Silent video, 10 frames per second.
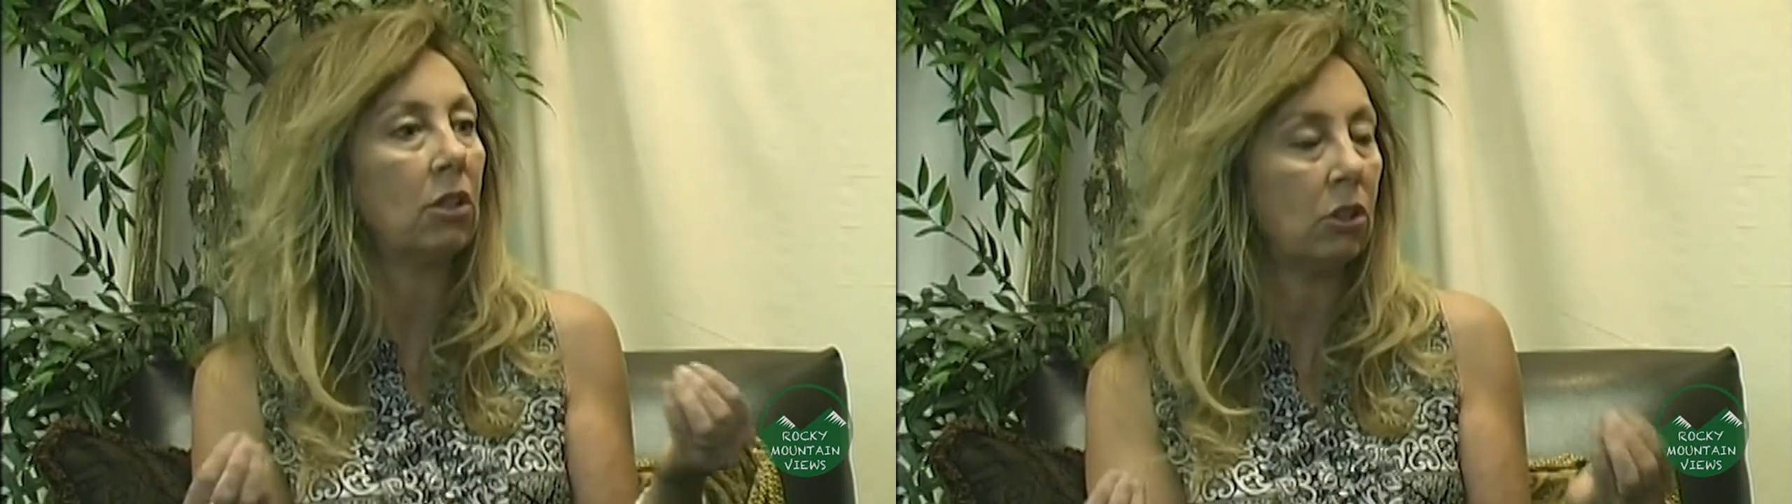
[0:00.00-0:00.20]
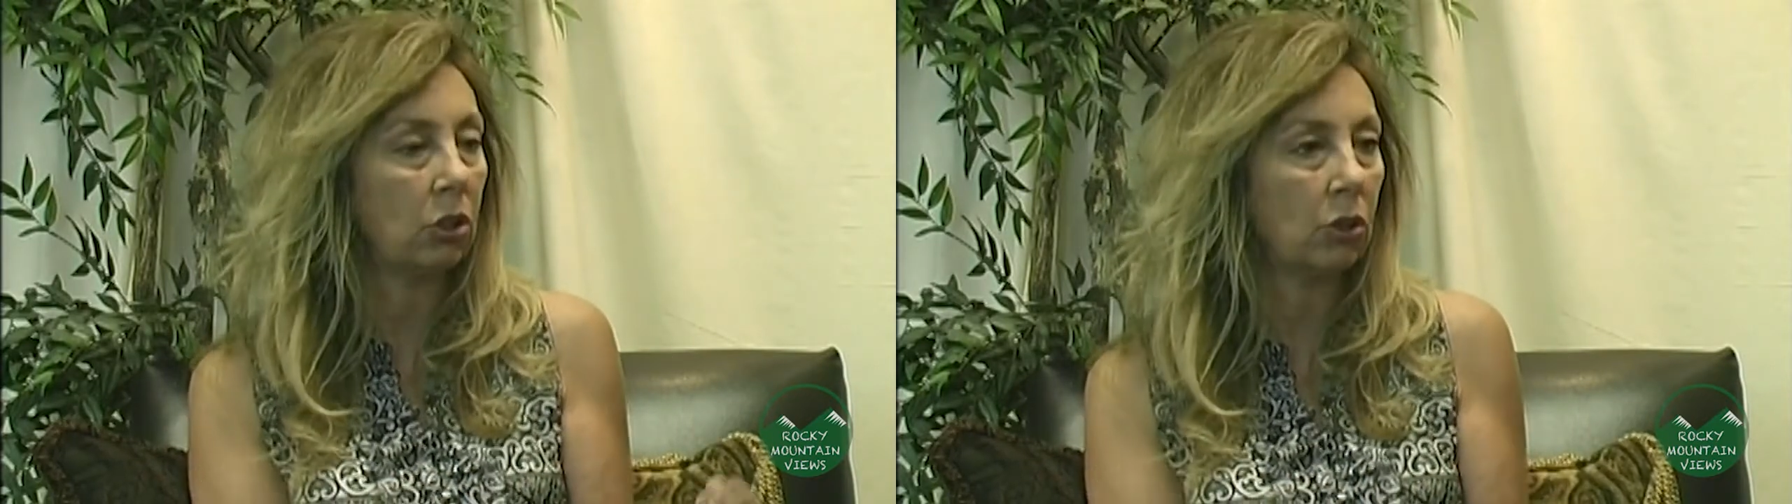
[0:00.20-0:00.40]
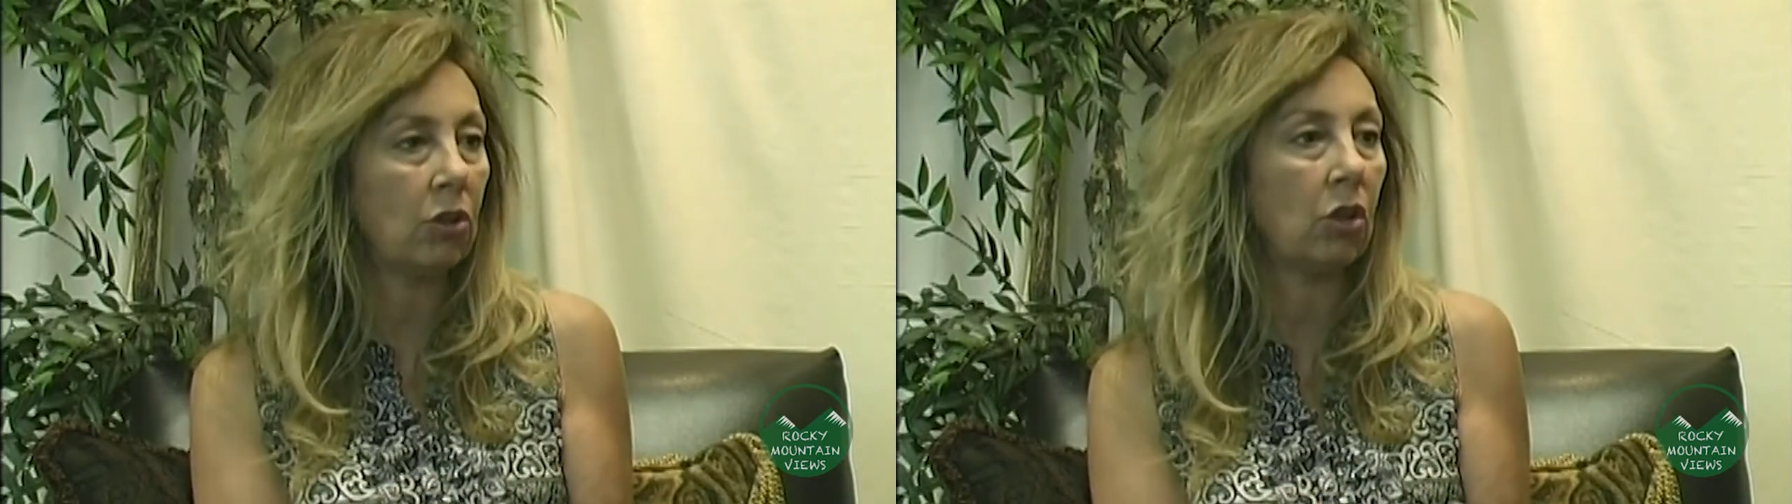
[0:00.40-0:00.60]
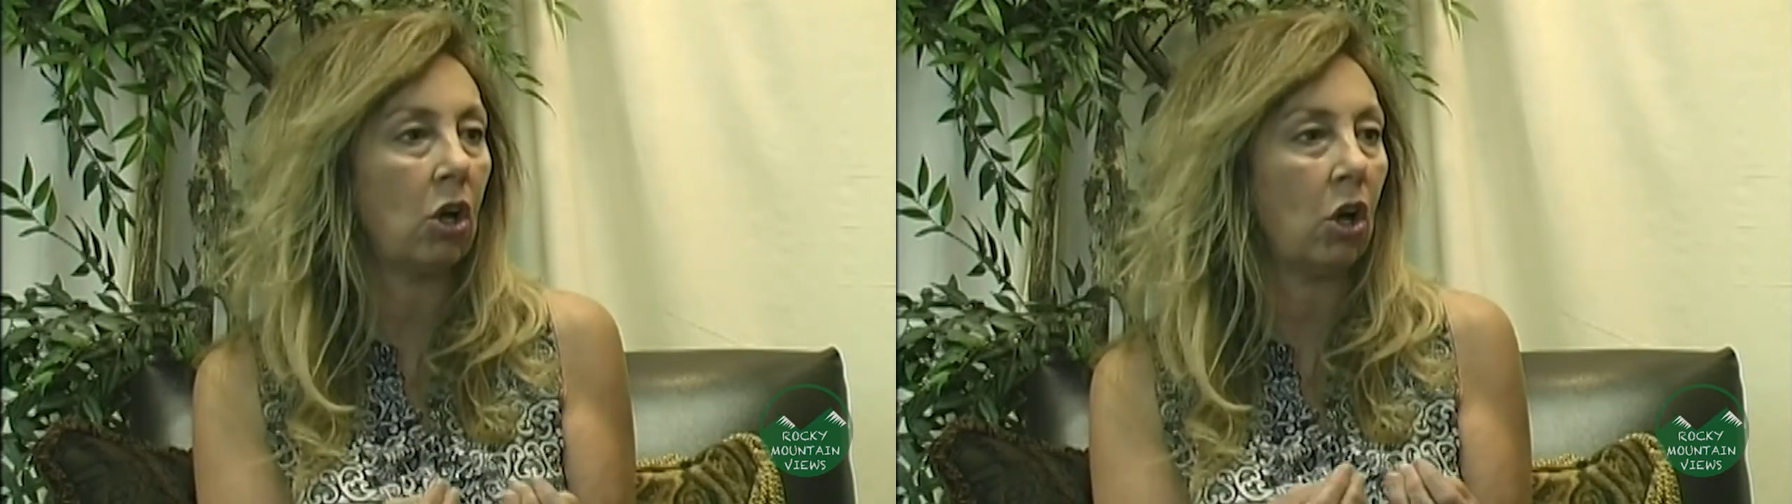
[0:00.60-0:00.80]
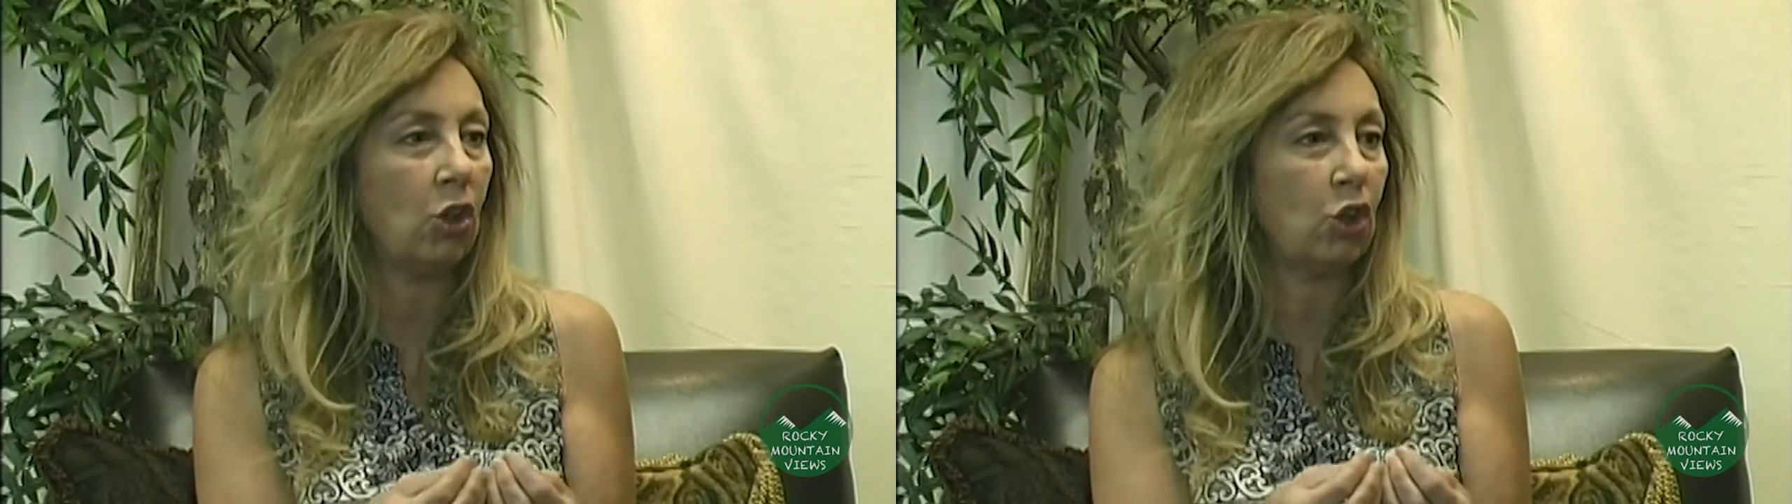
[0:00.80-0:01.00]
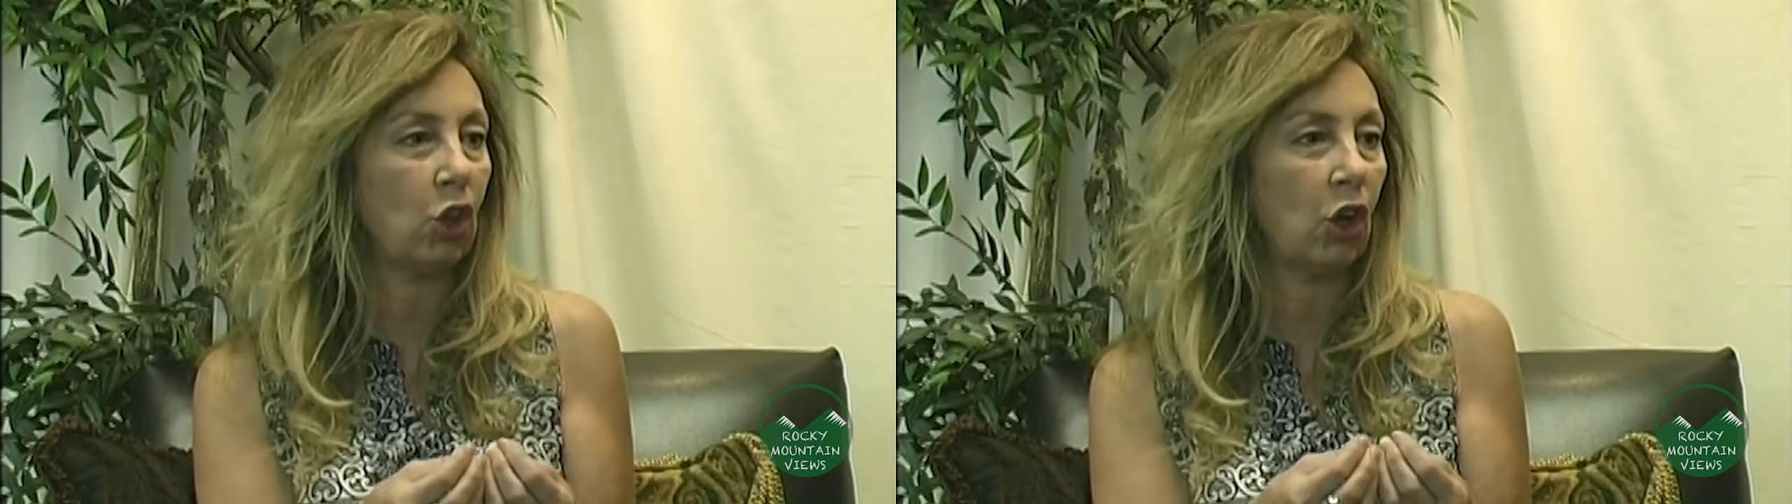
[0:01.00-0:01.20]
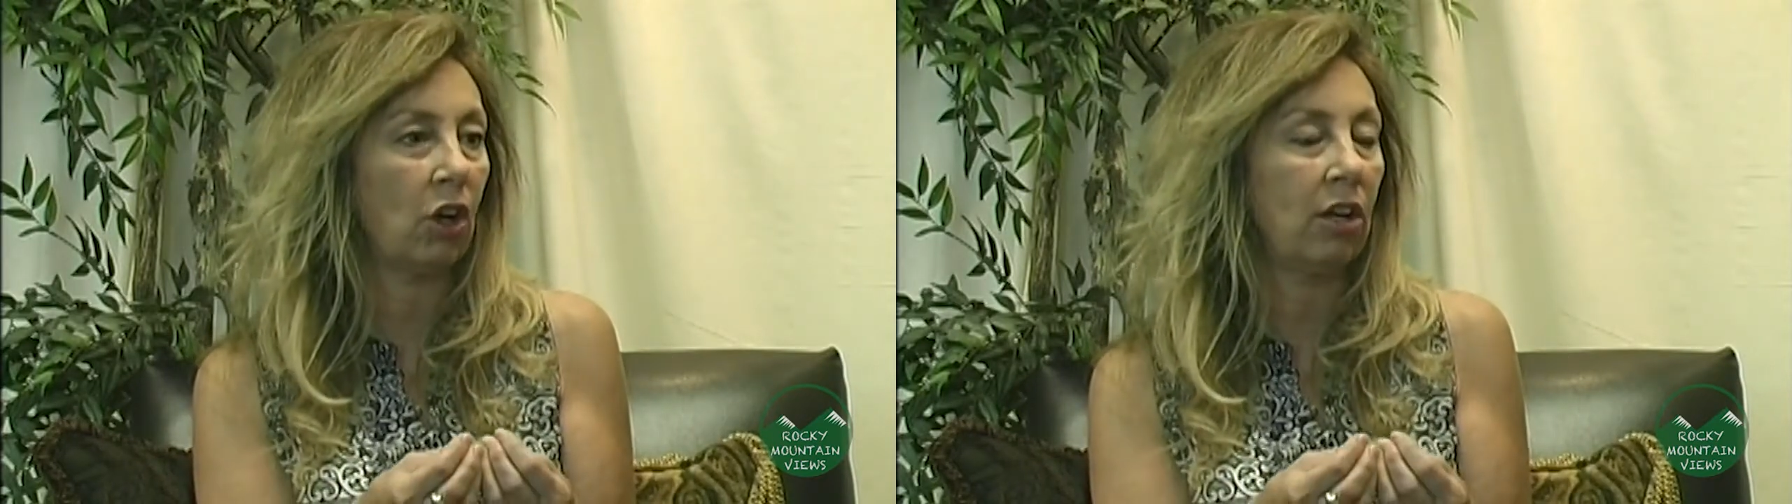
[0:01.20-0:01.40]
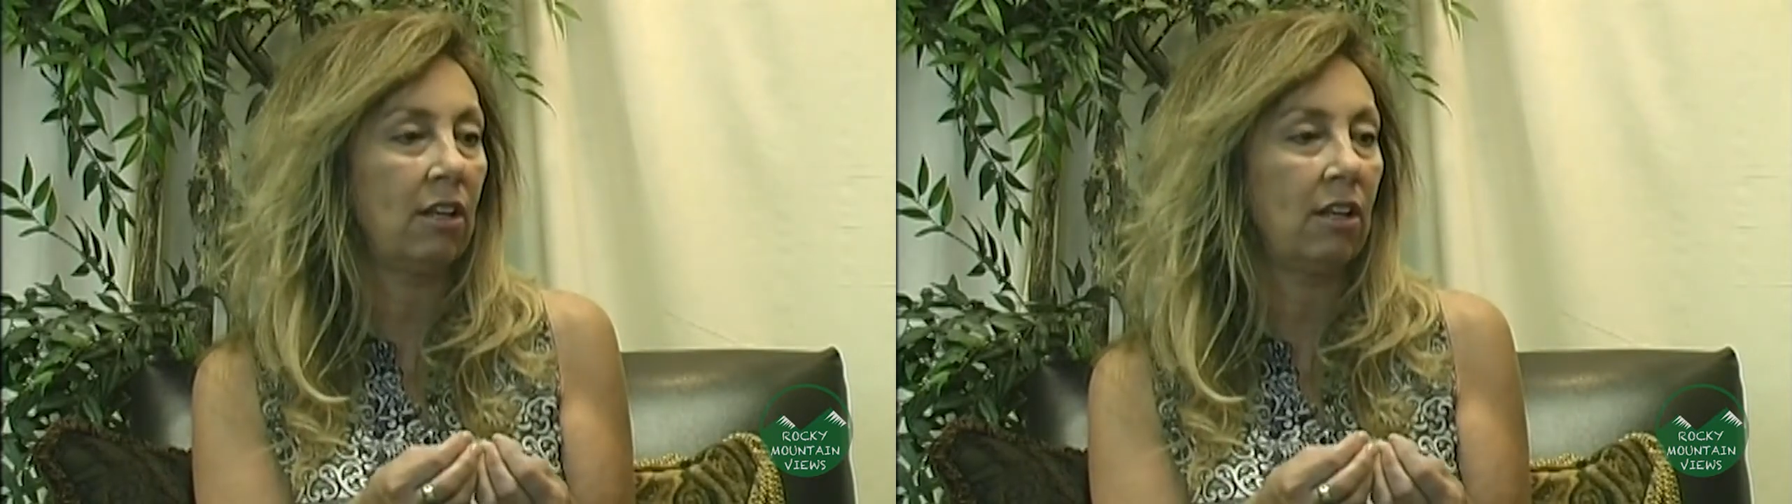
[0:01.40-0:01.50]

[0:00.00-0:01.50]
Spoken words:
learn their culture.